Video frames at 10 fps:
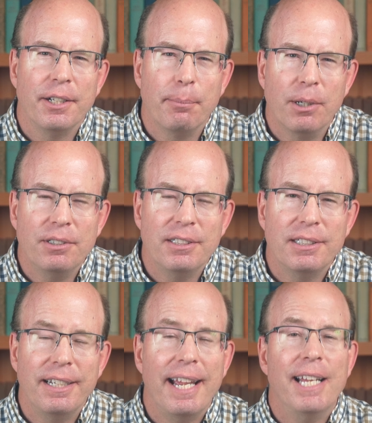an
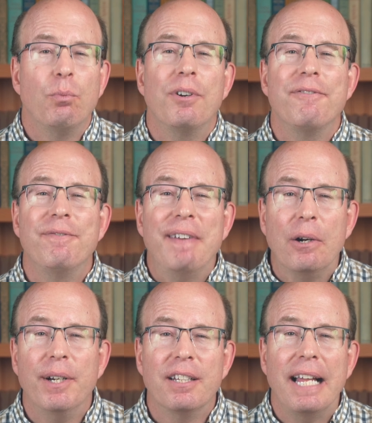emergency, and we're
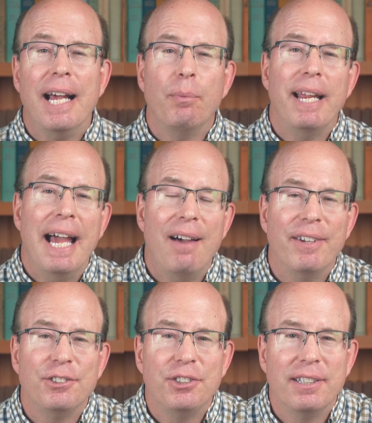very glad we have
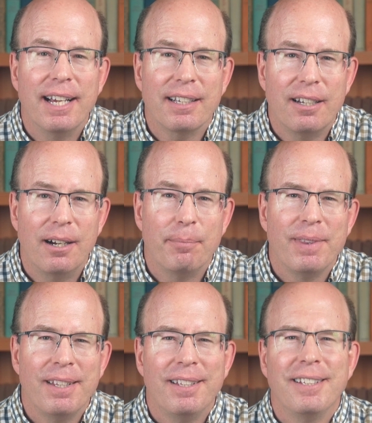it should that come.
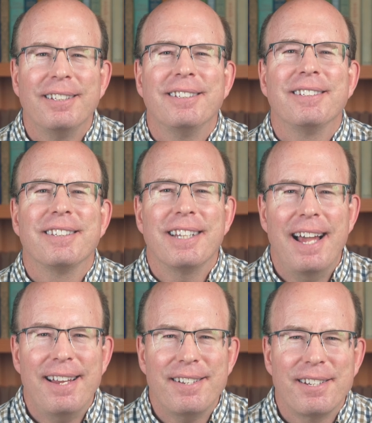
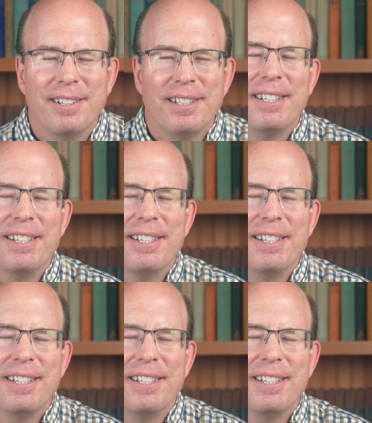Last,